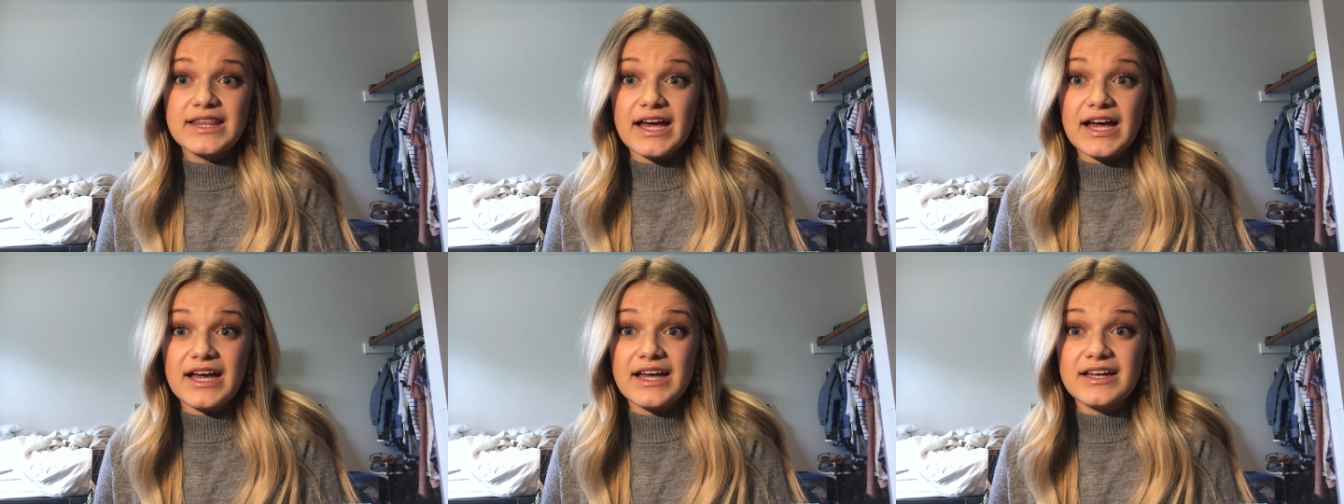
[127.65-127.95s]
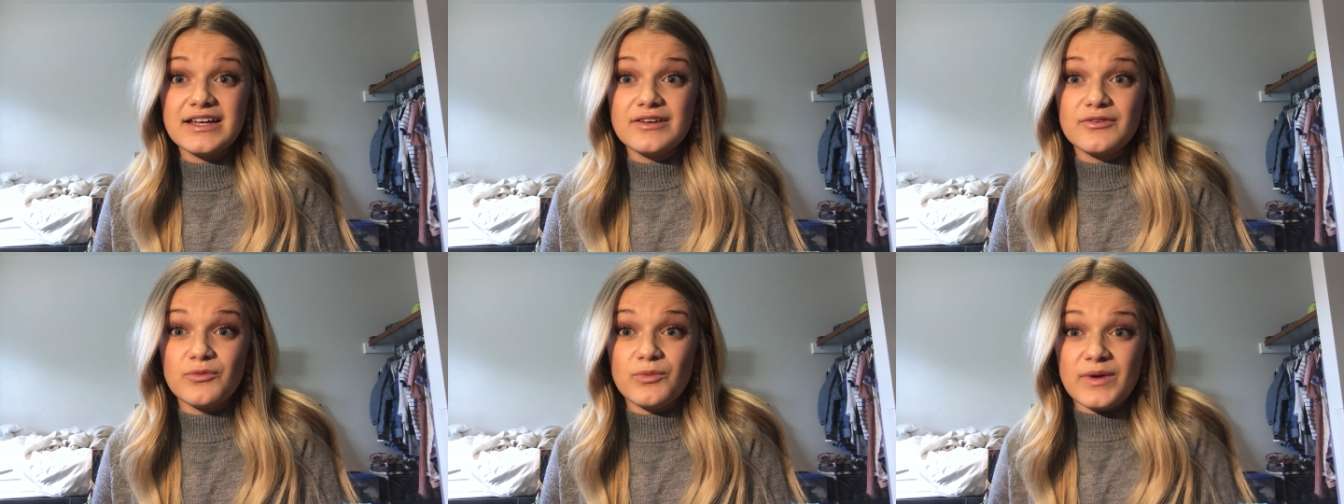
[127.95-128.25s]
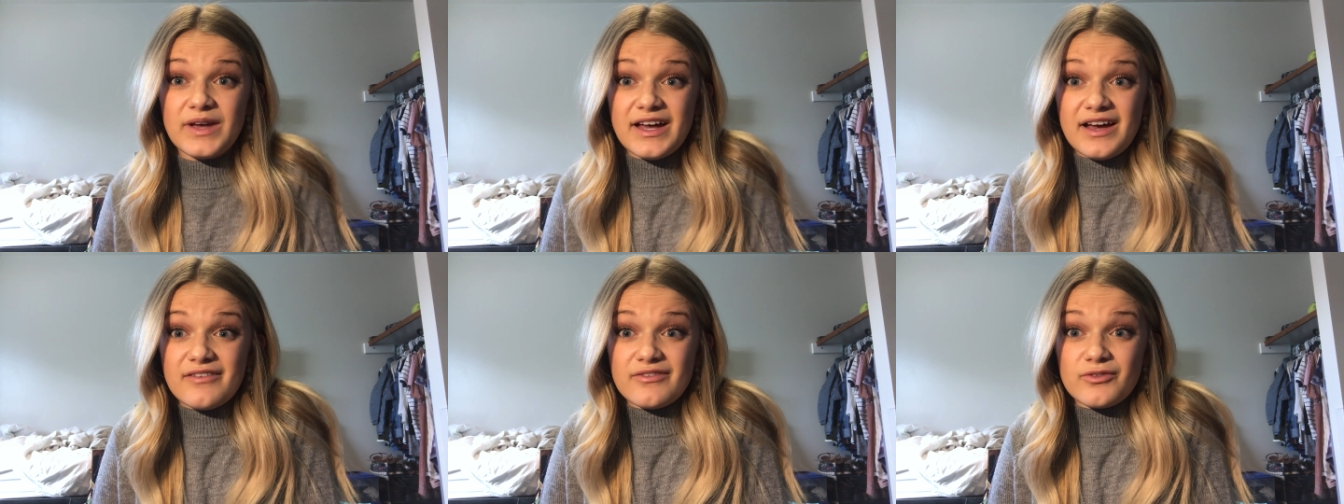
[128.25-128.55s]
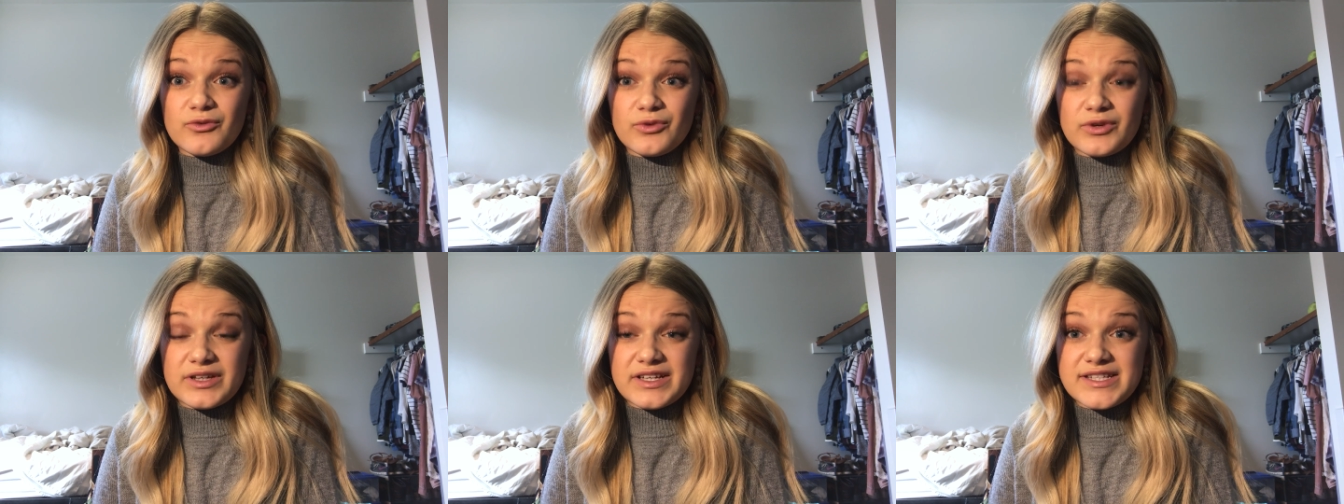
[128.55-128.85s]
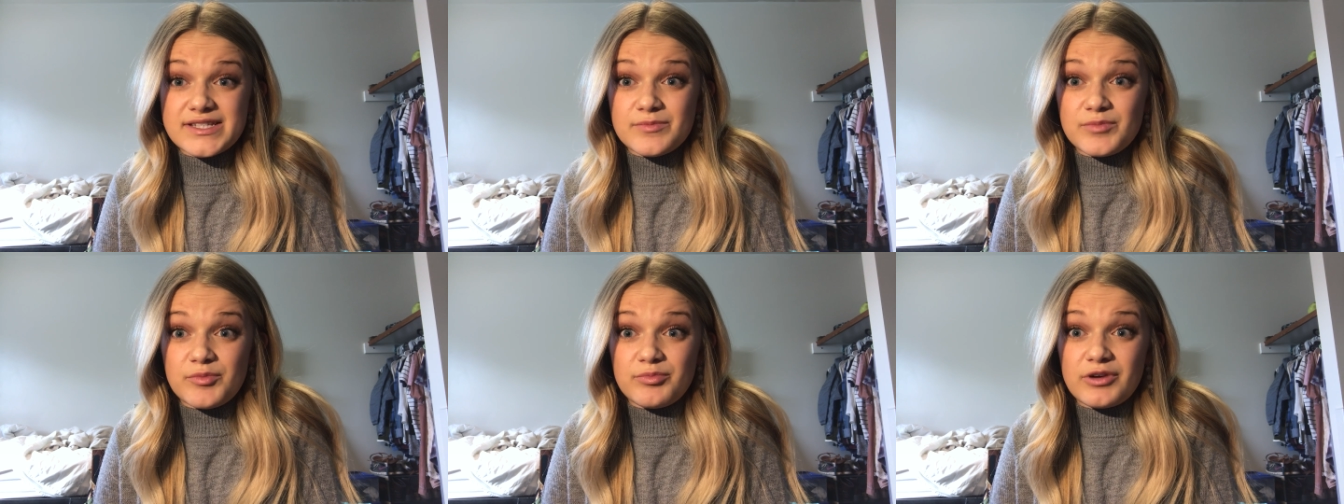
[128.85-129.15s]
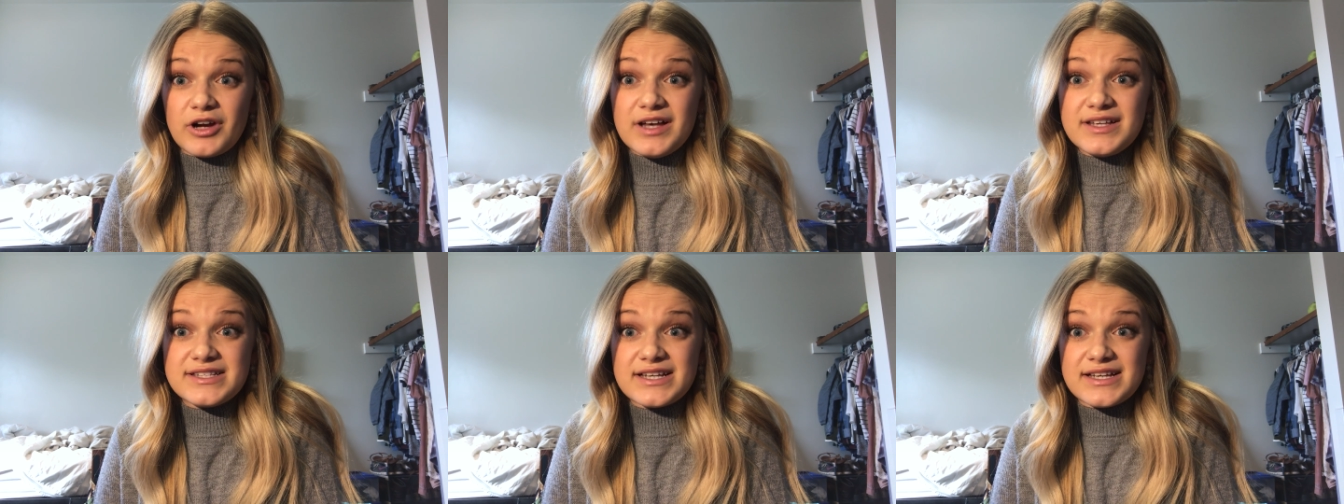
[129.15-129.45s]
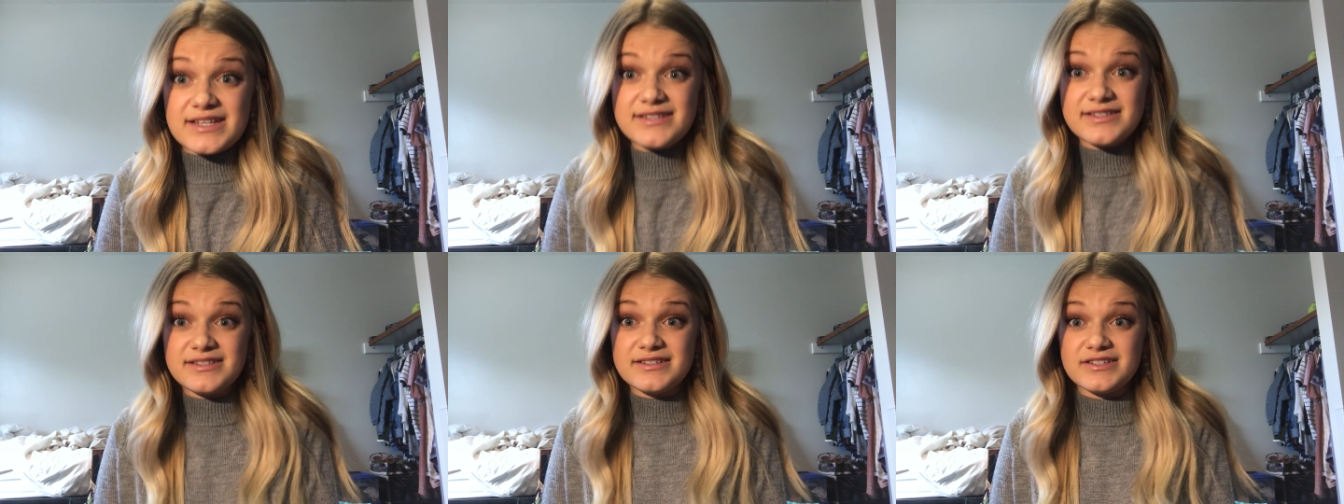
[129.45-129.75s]
that we have a really simple
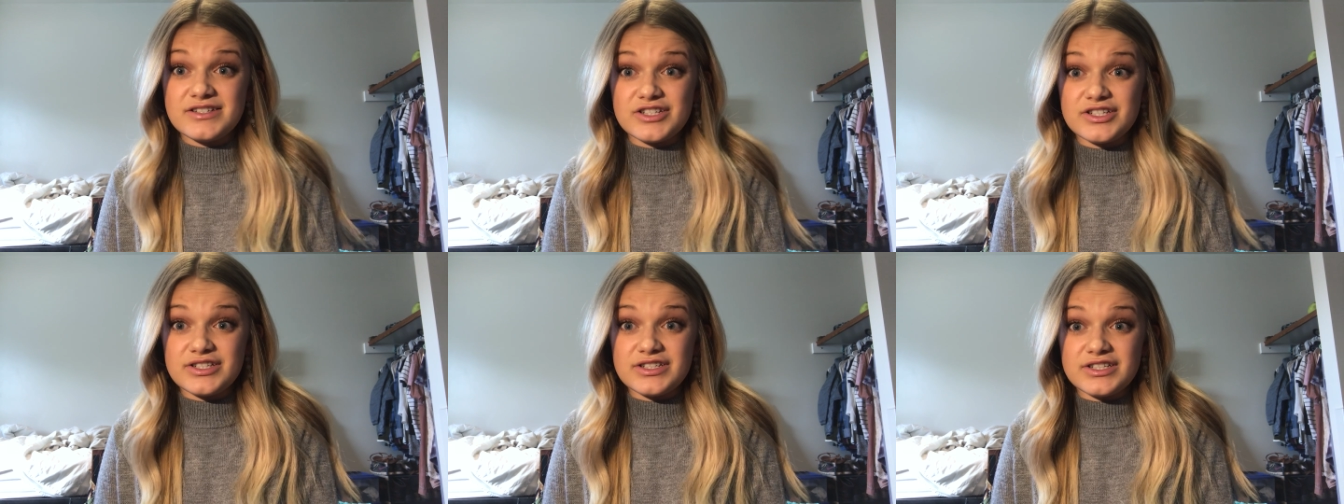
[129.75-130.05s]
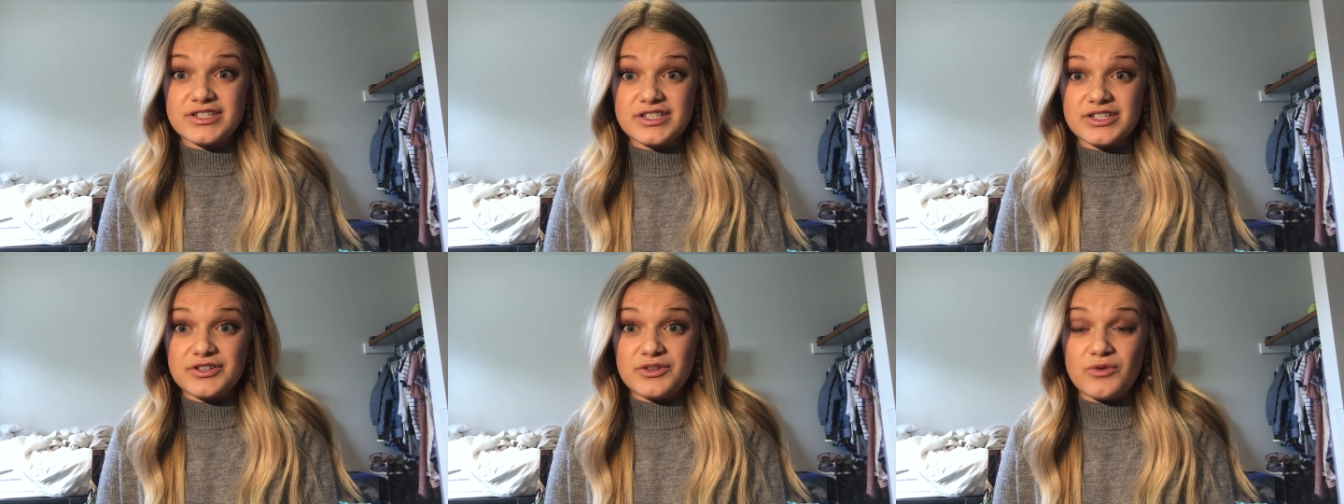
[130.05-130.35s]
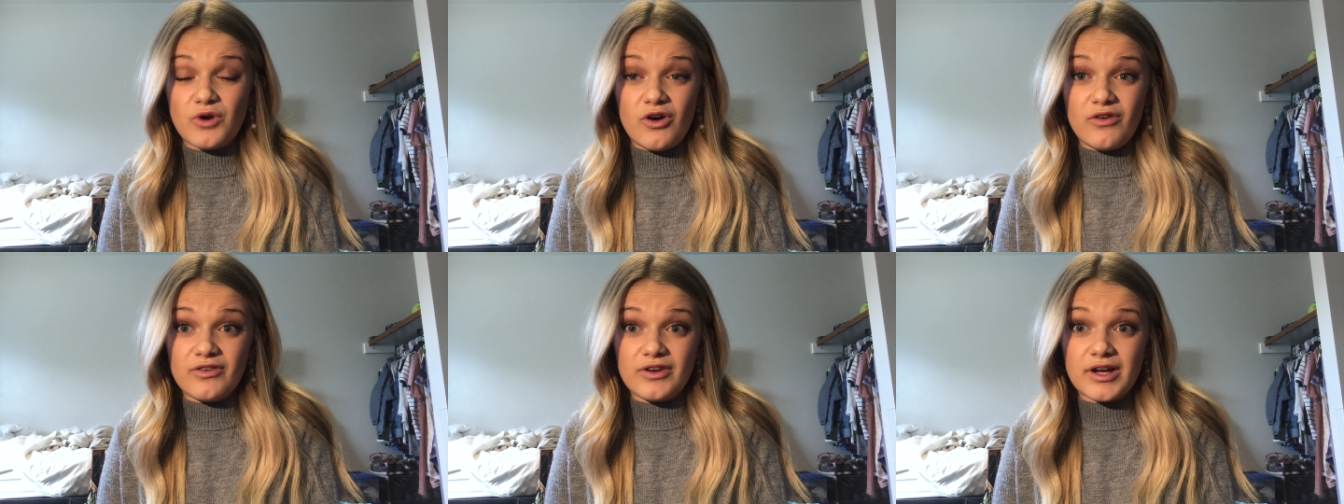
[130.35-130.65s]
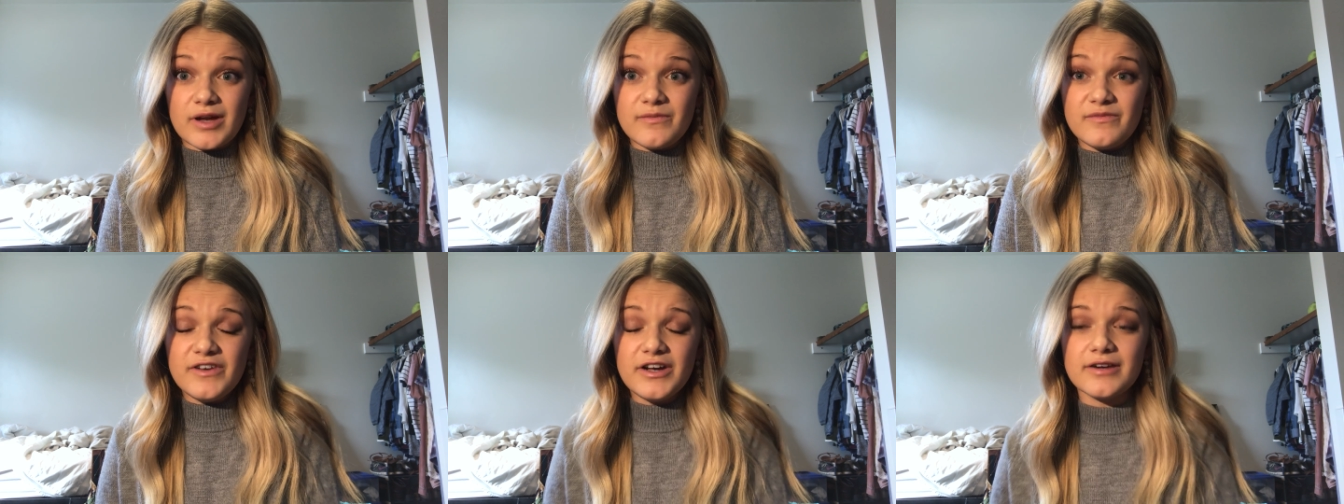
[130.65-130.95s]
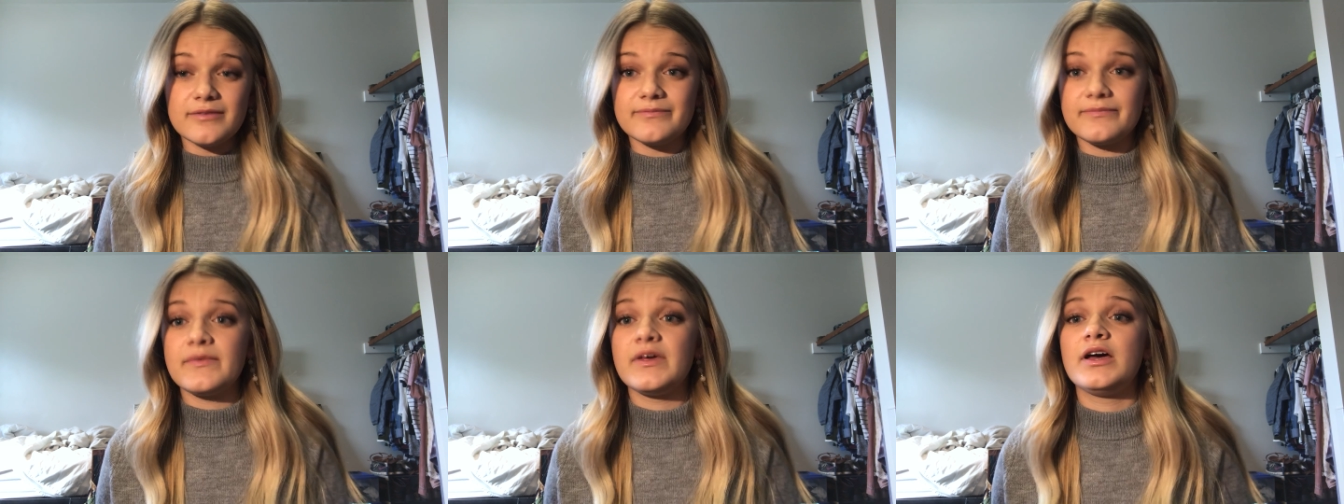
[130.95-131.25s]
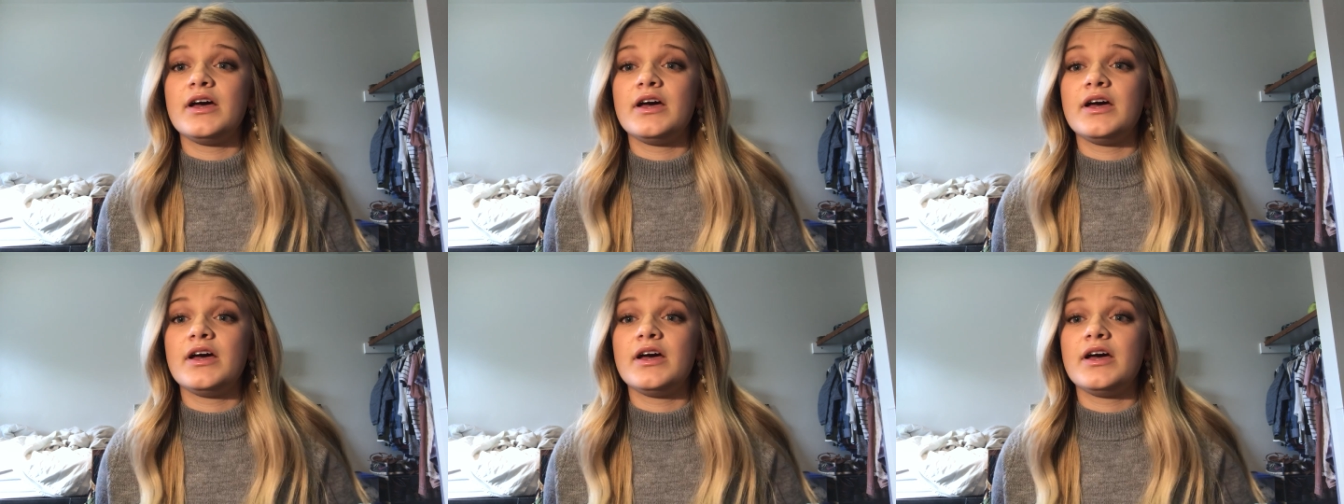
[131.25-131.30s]
process to overcome fear.